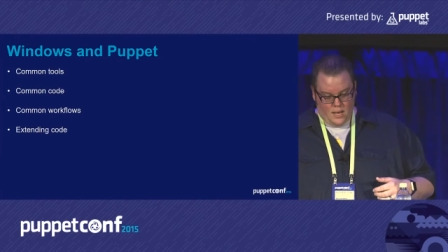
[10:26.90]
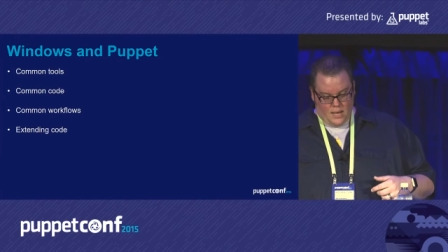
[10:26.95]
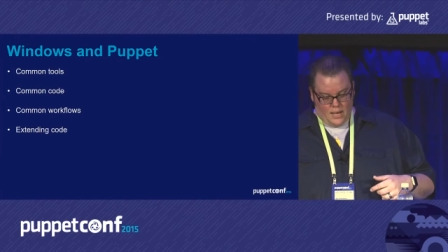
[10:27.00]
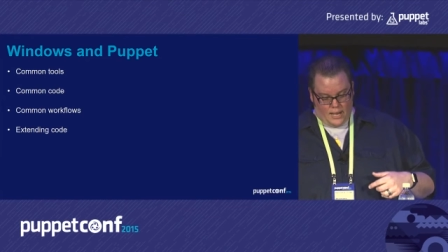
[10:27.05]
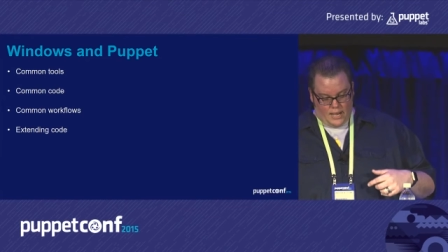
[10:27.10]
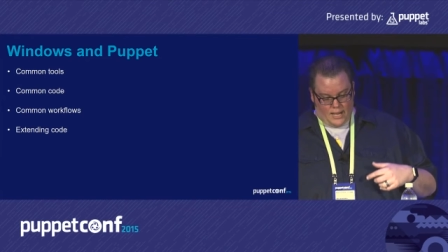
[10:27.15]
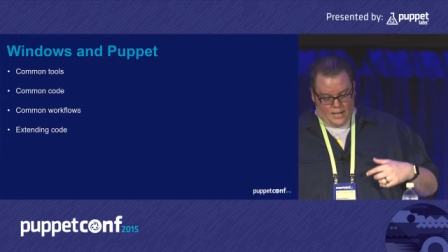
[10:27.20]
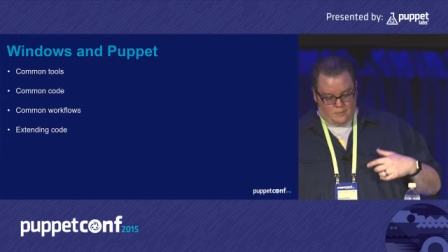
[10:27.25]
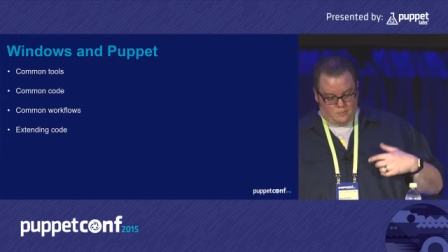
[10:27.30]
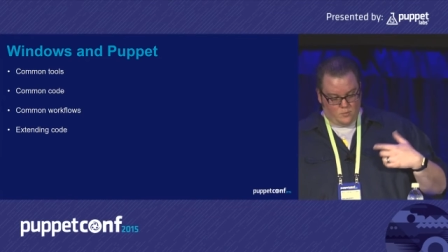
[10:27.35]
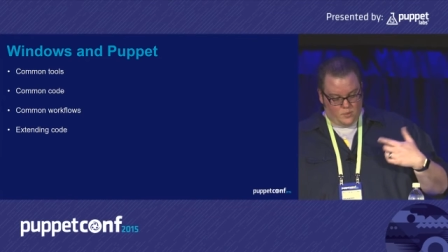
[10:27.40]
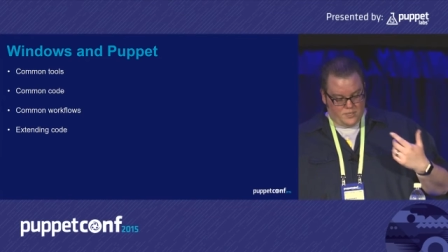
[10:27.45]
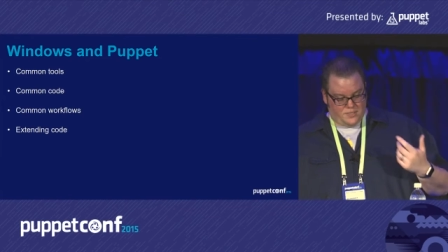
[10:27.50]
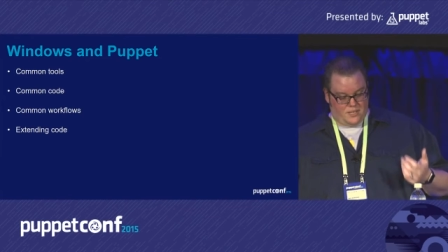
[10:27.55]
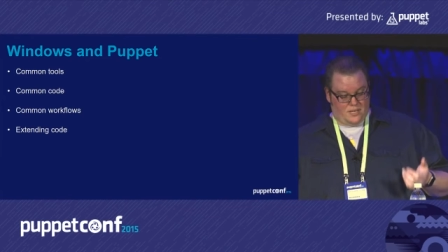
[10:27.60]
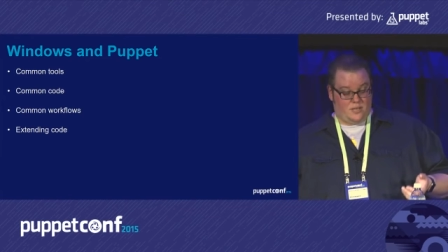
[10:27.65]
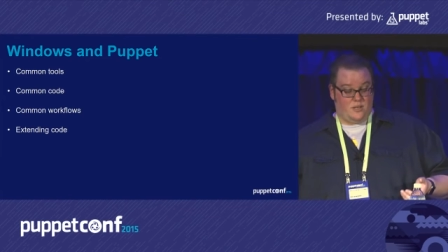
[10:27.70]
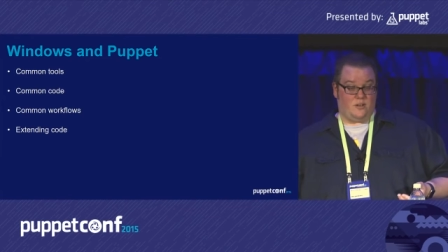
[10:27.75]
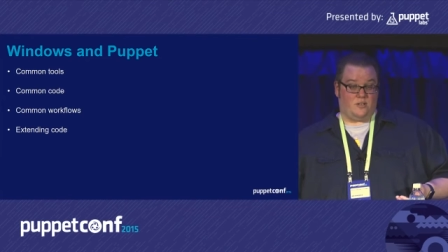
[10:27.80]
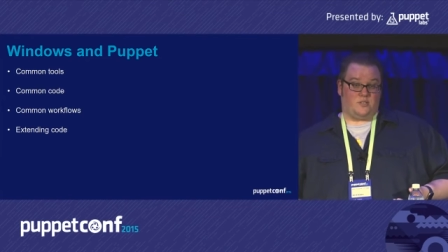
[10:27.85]
Um, with
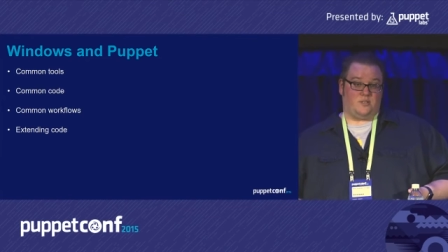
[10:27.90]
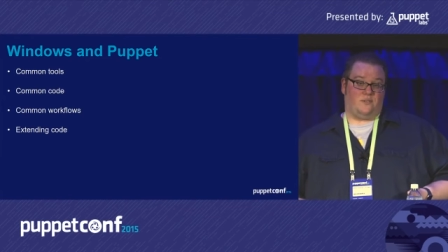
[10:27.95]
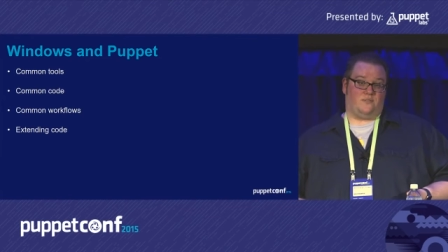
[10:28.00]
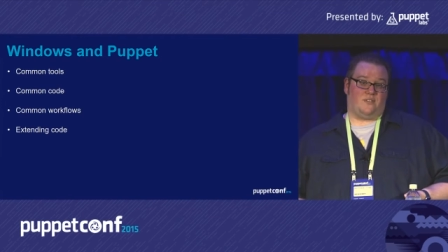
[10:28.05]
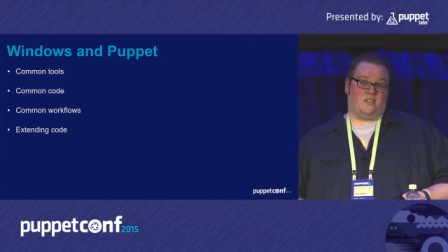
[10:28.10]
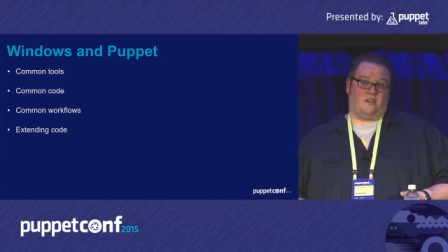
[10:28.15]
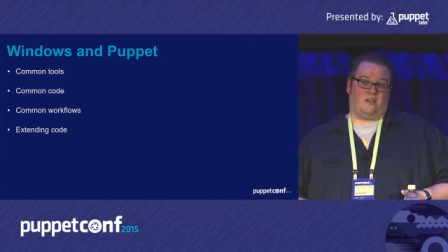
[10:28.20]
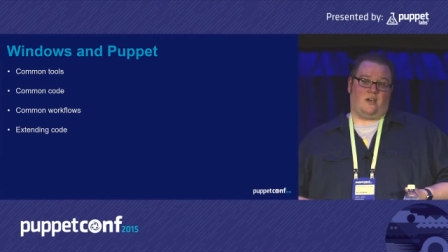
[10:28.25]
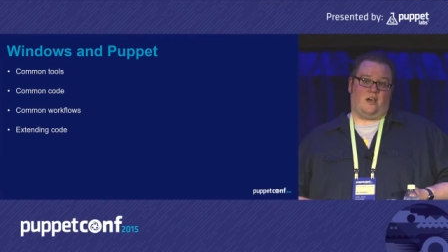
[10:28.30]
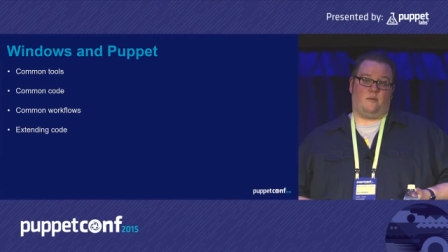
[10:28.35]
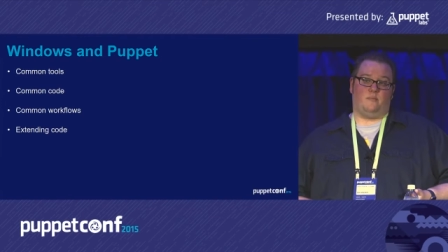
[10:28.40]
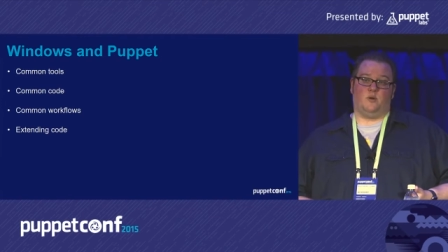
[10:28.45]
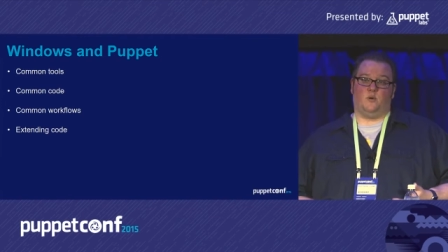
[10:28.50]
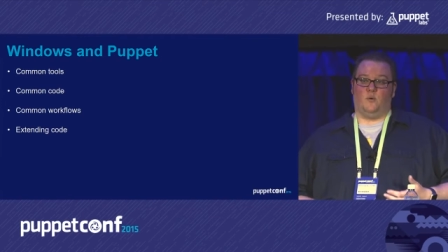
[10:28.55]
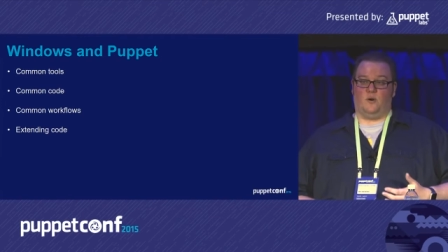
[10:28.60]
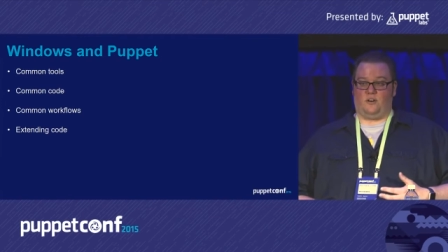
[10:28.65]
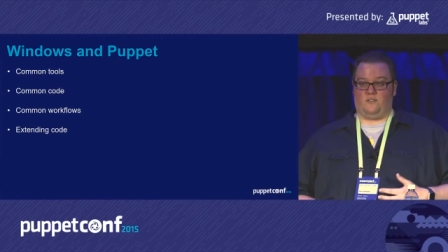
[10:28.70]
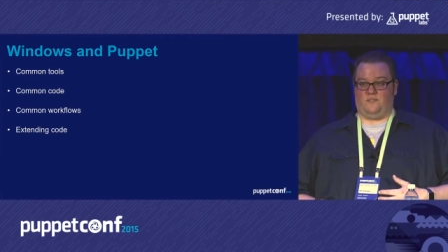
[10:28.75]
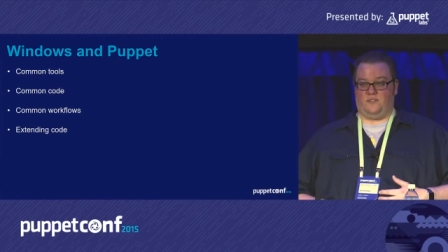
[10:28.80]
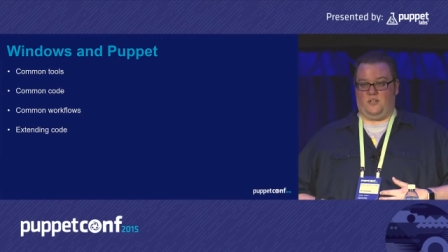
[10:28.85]
that, you also have the common
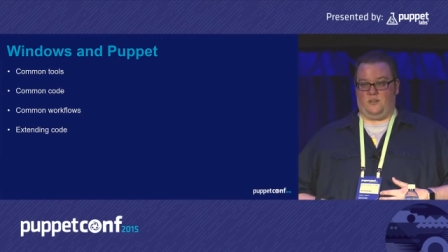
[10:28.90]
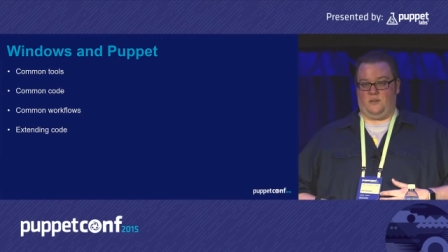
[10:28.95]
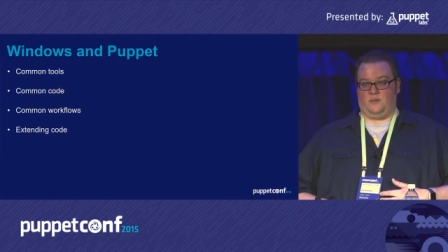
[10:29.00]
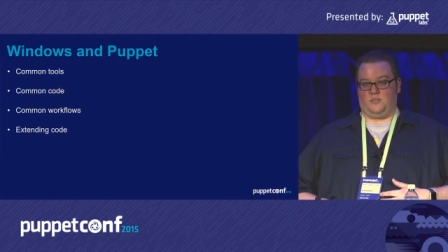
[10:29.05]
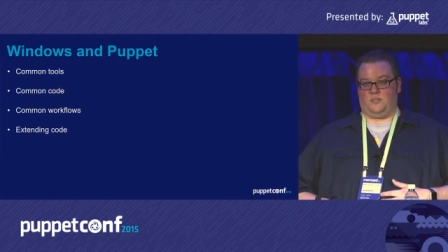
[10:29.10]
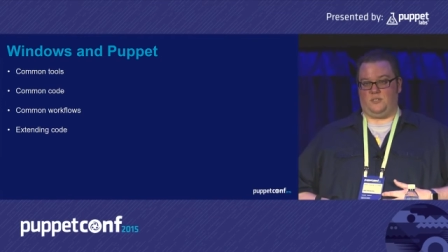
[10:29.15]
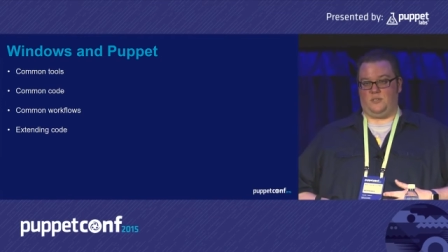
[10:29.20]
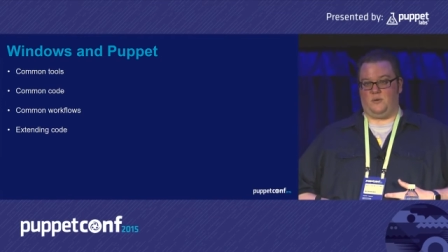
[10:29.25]
workflows.